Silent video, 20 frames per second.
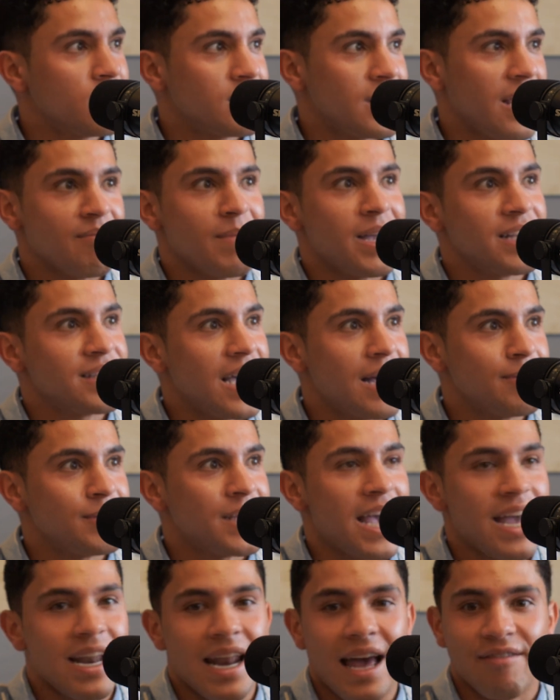save my top
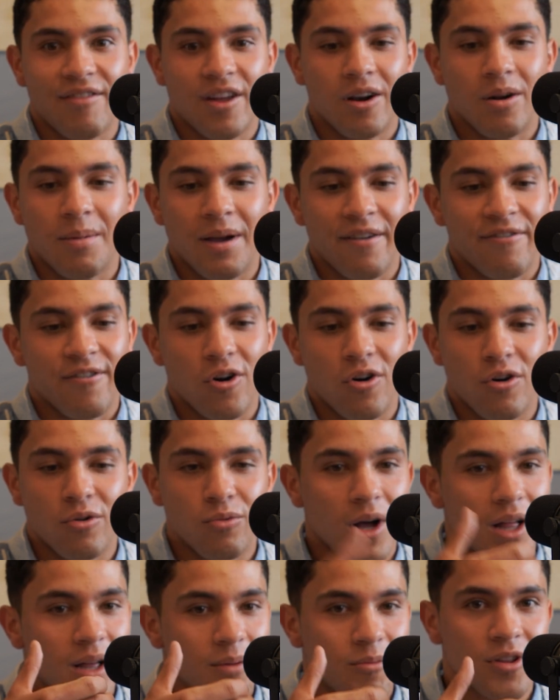10, have that on my phone
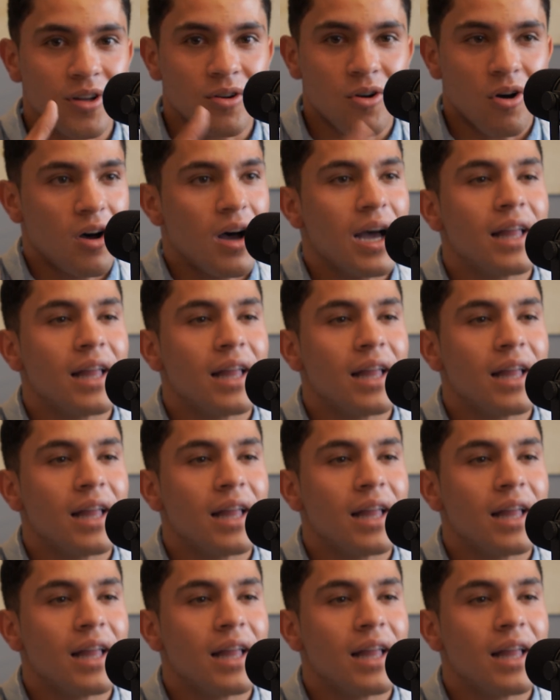while I'm on the call.